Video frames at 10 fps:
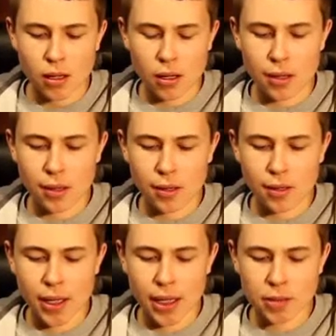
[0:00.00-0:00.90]

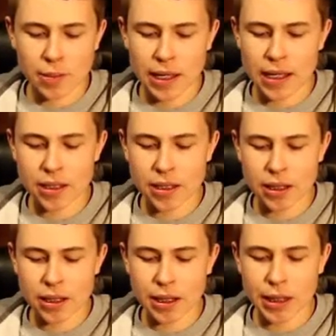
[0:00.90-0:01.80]
the XPS
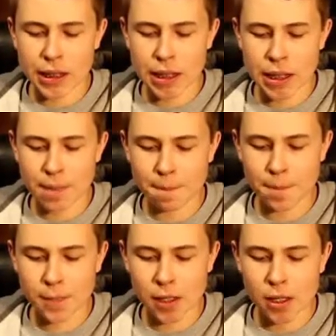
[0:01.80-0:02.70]
series.
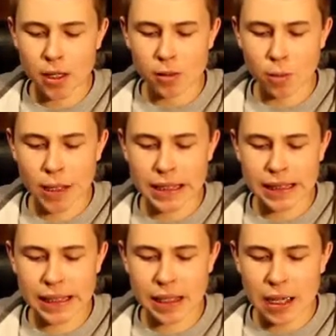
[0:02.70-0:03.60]
The
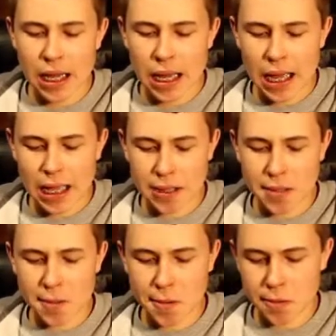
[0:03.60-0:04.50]
reason I
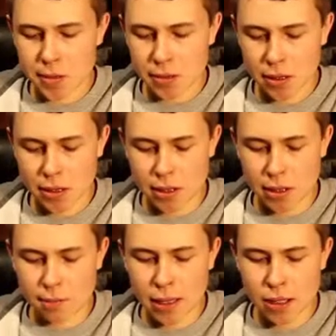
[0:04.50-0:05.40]
use
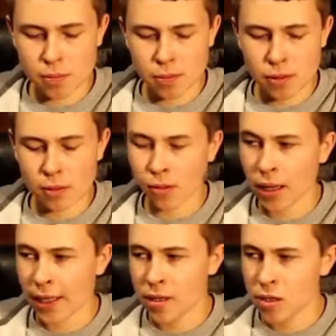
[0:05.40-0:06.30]
Bass Pro,
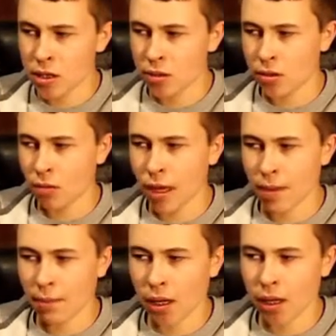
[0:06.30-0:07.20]
I used to use the
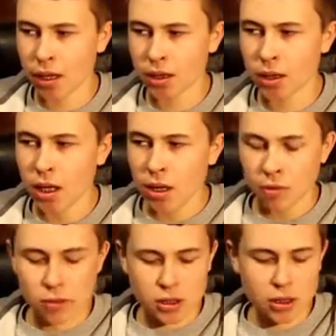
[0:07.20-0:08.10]
white box.
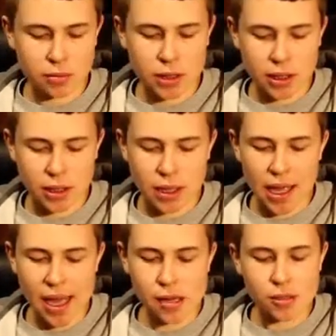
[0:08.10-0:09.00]
For some of the
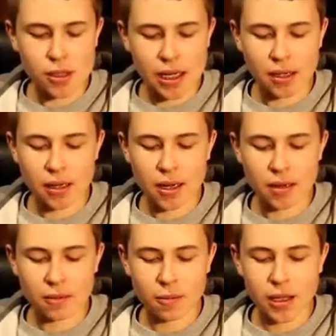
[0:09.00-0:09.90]
haters out
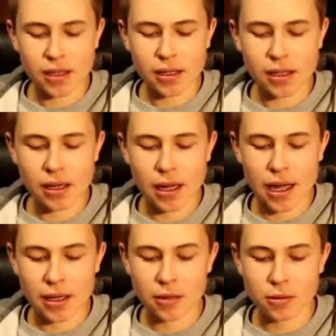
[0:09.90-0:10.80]
there, the reason
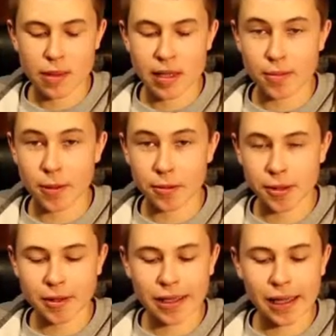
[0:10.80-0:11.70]
I use Bass Pro is
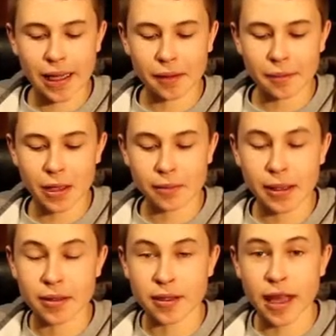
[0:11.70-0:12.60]
because I like them, not
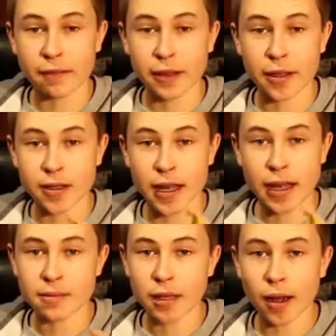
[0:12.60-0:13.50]
because KVD's
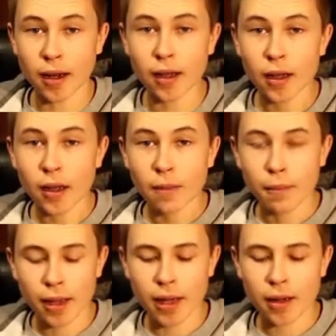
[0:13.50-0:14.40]
name's on it.
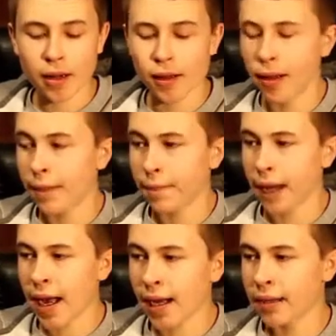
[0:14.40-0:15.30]
But
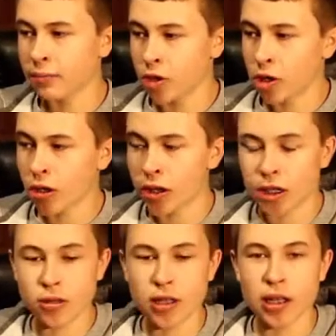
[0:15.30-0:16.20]
I started
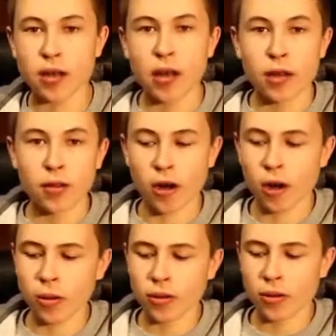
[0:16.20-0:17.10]
using their
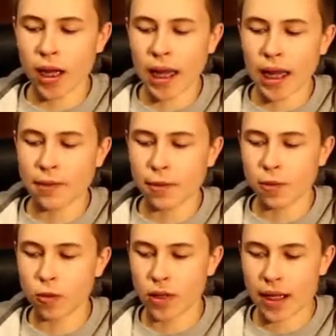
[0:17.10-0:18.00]
older line
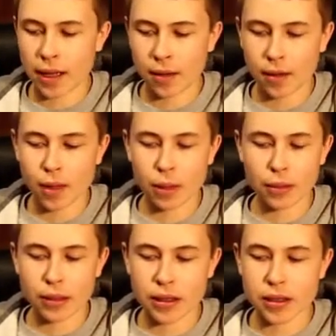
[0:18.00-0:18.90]
before they come
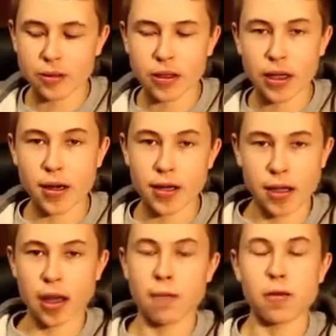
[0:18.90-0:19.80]
out with this new series
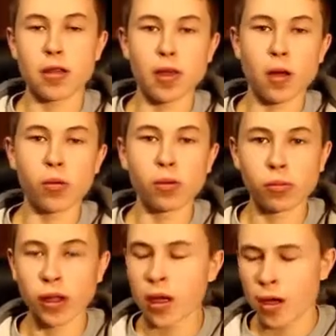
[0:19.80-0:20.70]
and got rid of the older
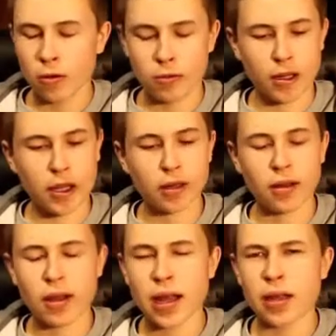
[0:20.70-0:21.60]
one. Really
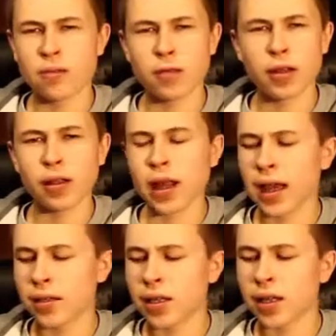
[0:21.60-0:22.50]
good line, really
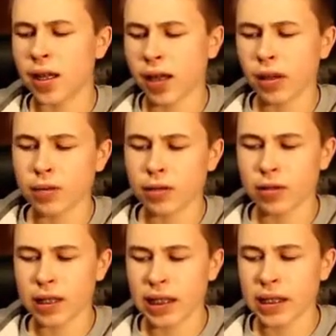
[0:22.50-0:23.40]
liked it, and then they come out
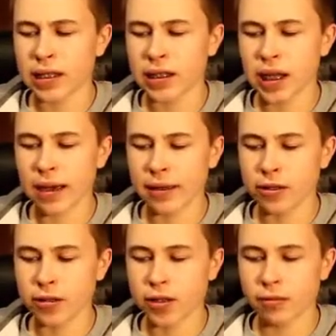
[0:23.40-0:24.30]
with this. I
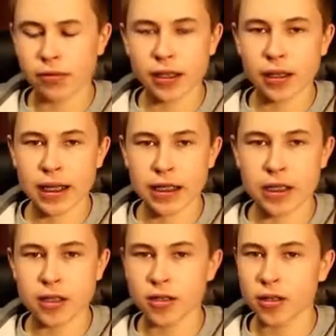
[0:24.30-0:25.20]
used some of it
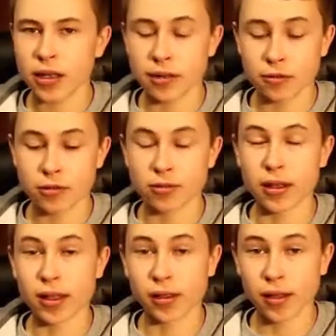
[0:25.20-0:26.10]
last year. It was a
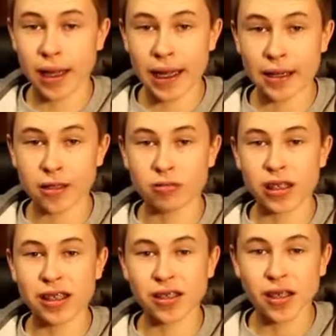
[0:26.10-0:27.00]
really good line as
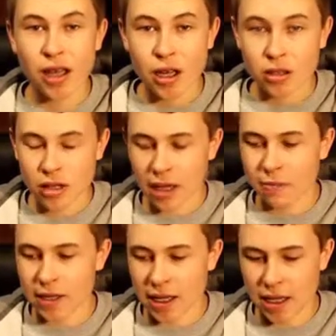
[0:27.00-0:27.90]
well, so
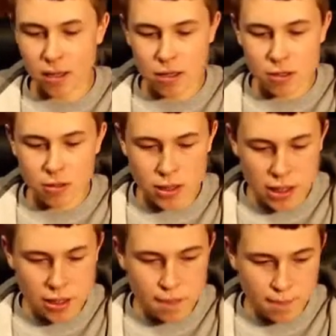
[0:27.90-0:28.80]
I went ahead and used
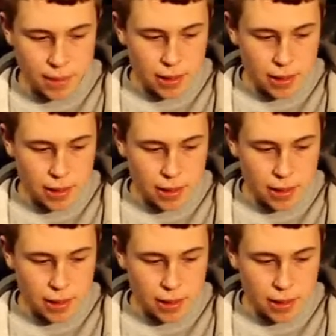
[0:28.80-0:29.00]
it.